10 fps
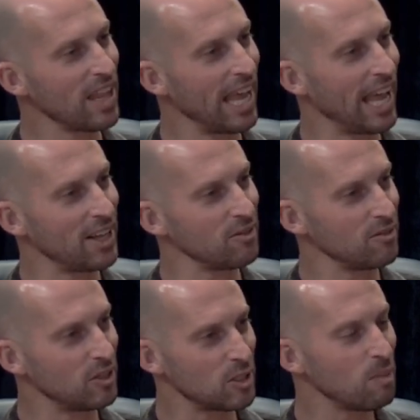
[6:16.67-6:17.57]

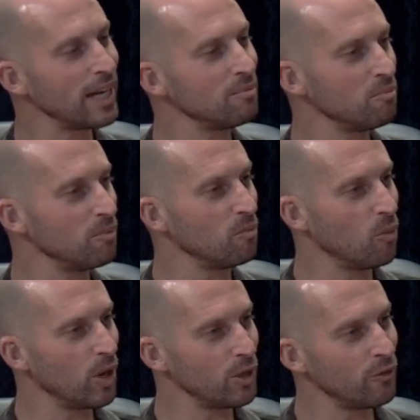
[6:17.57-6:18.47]
And despite
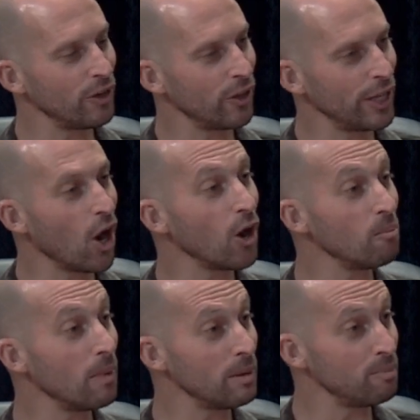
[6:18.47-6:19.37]
where you feel the art
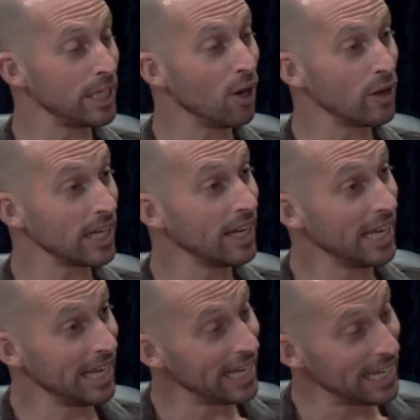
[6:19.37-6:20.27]
might be going,
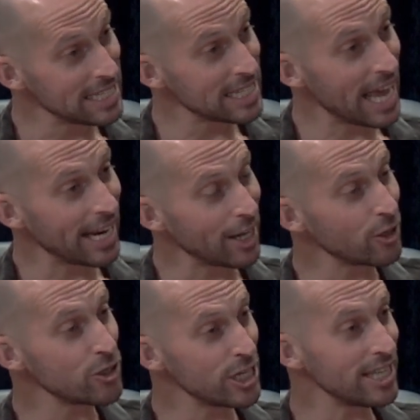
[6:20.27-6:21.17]
is it that
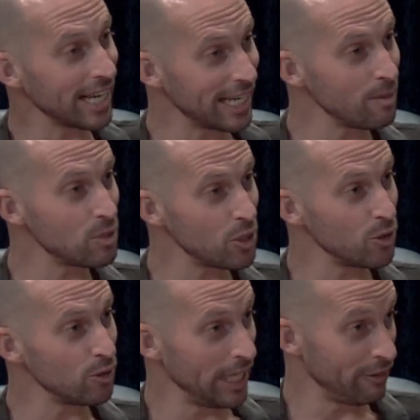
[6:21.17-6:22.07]
energy that keeps
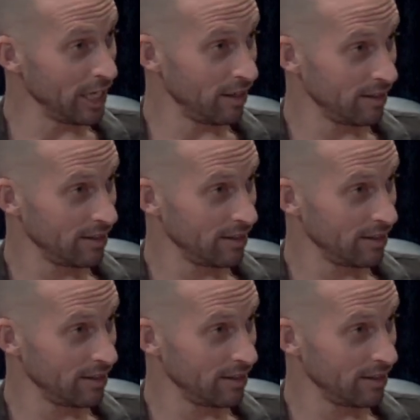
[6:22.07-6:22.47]
you living here?